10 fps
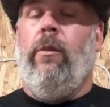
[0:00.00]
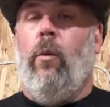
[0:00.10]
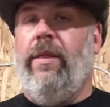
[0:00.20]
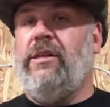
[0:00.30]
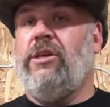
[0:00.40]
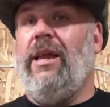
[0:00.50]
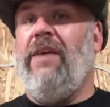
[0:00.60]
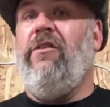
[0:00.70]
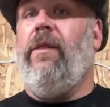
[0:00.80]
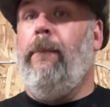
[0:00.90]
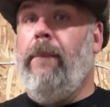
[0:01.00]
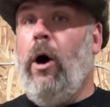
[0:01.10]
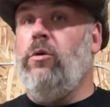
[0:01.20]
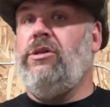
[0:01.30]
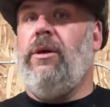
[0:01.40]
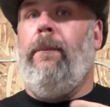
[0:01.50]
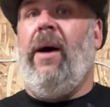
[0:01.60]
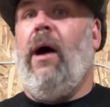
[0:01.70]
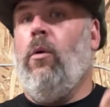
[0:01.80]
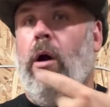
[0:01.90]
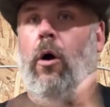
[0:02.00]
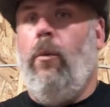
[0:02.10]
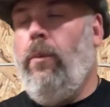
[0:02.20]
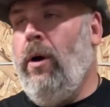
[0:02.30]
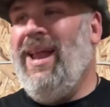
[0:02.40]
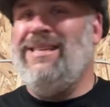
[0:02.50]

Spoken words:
The one that's going to give you the most power output,